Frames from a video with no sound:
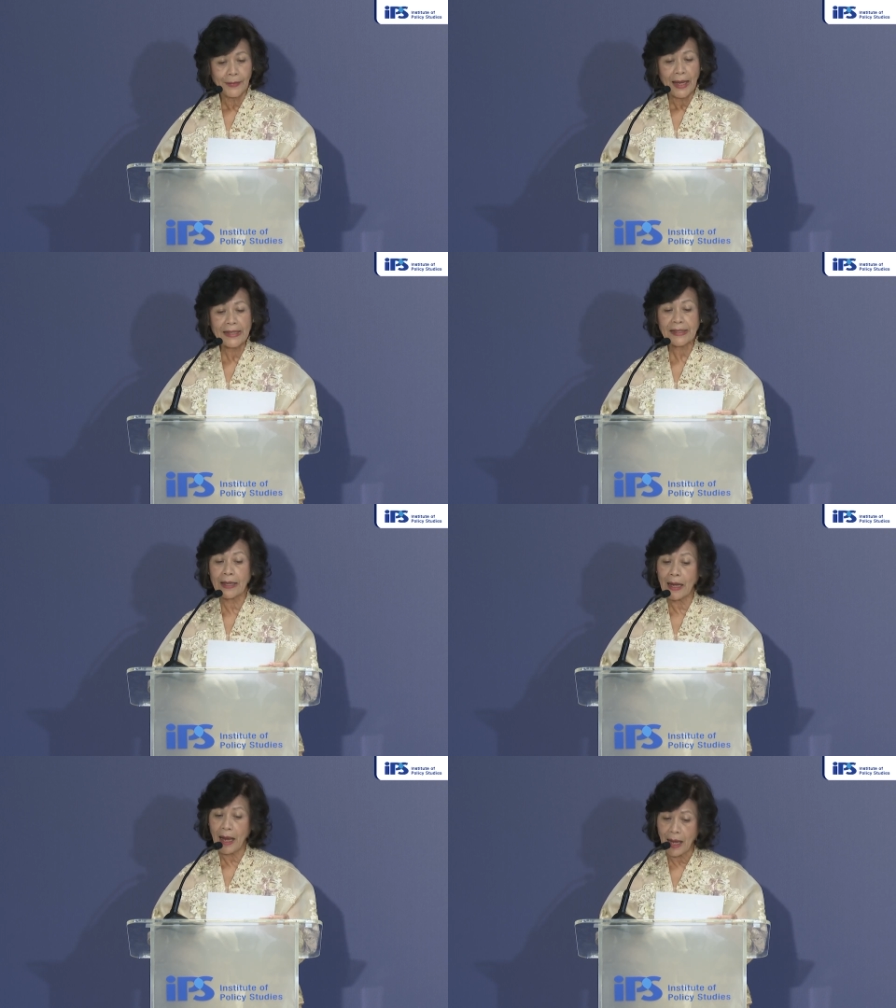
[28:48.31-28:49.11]
has
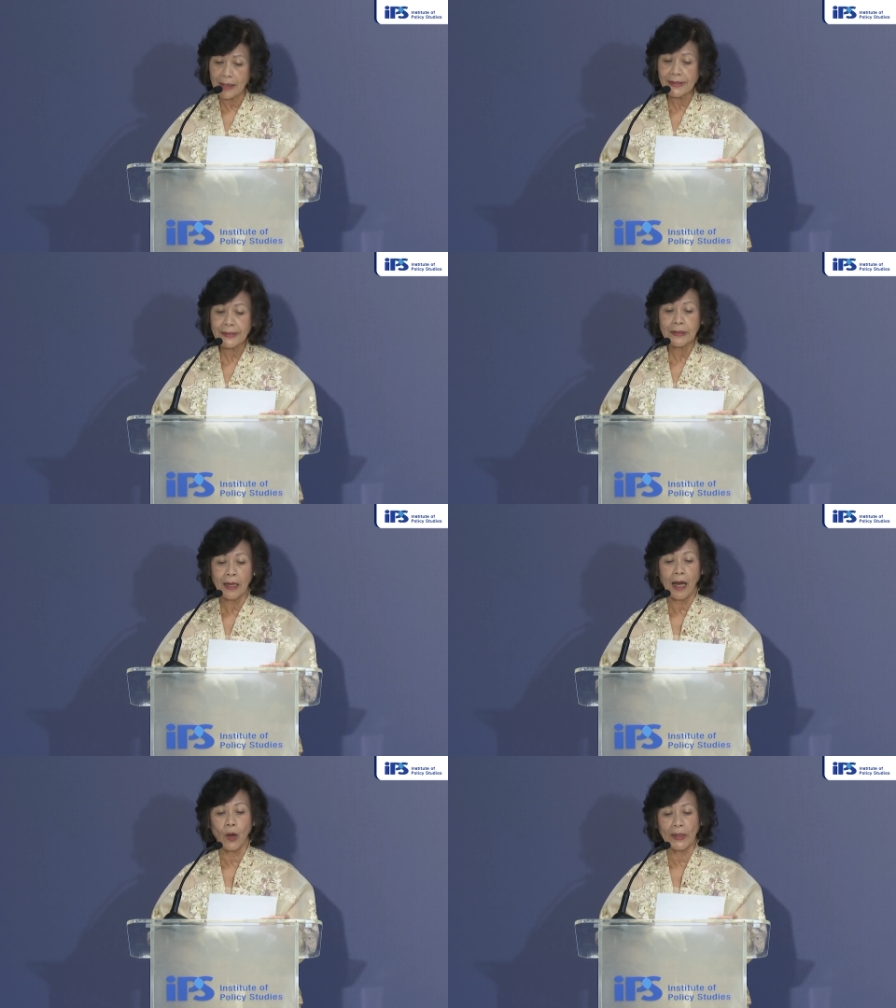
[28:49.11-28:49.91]
enhanced
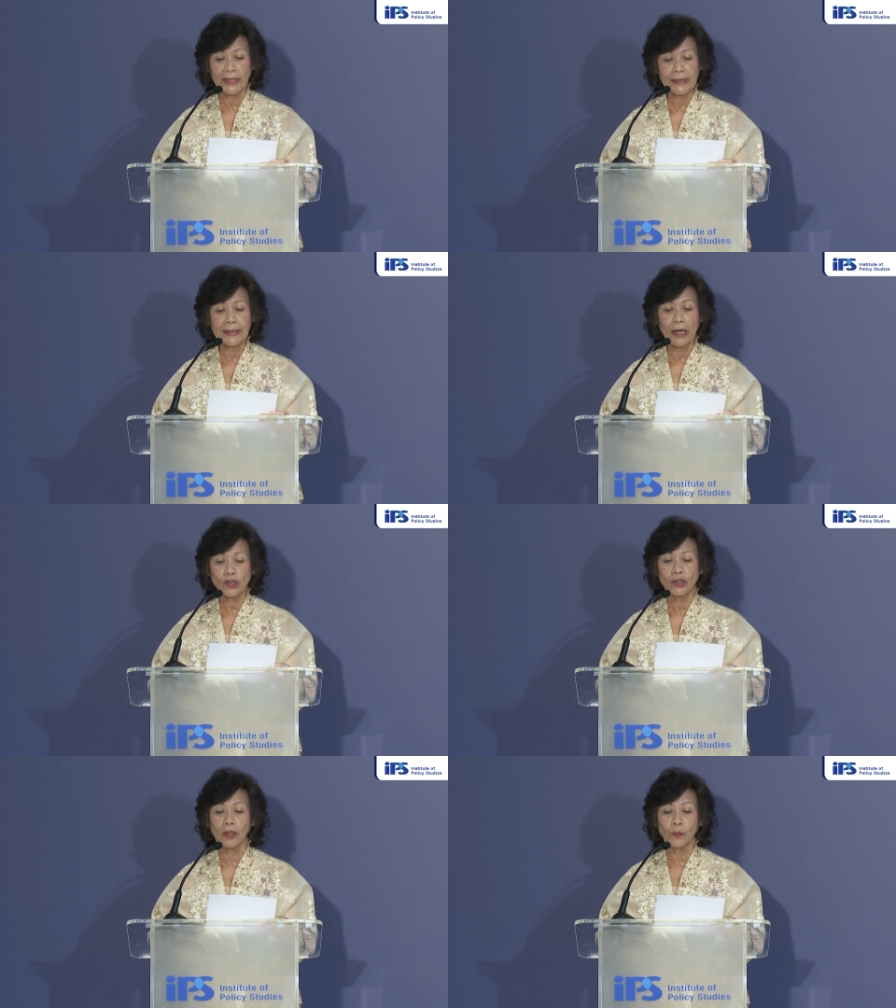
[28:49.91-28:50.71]
our
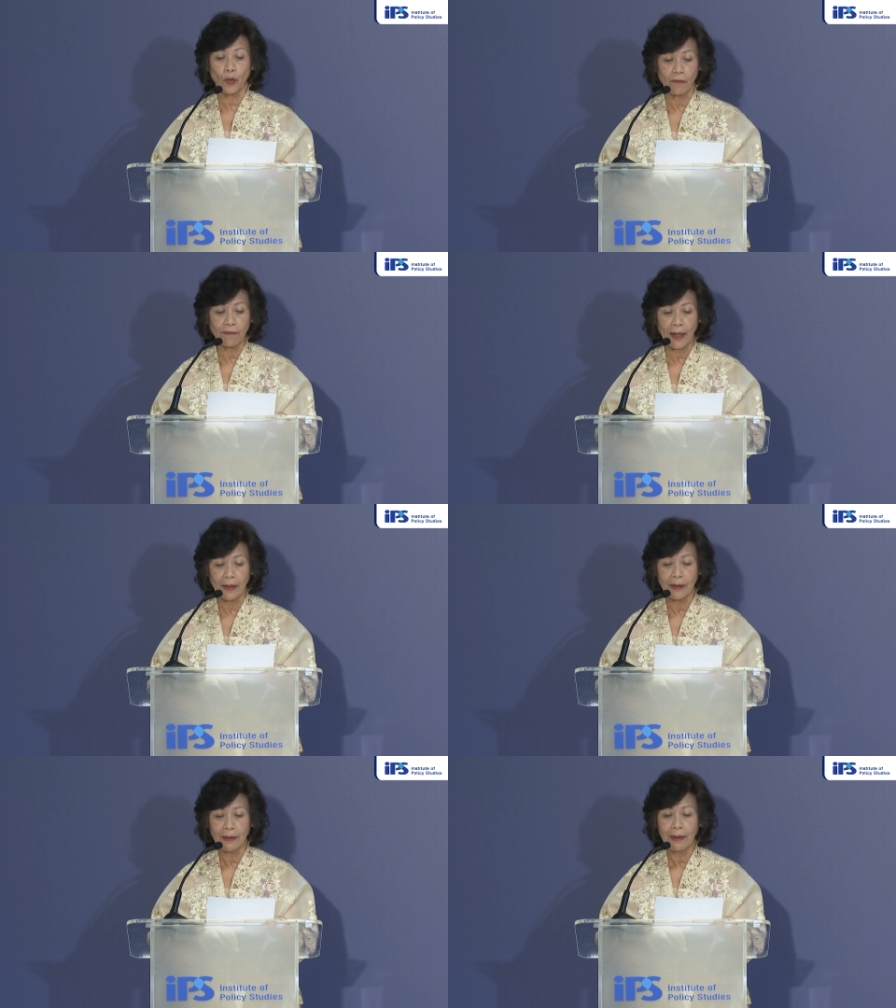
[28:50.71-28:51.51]
international
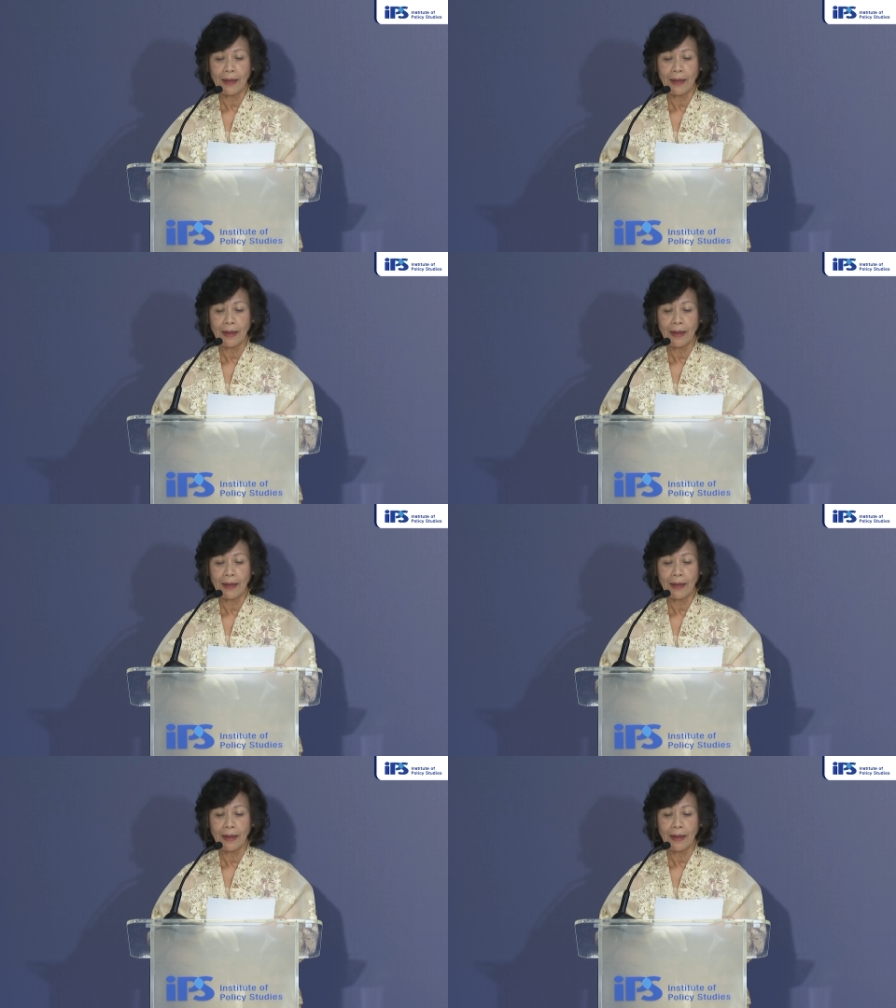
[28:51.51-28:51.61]
profile,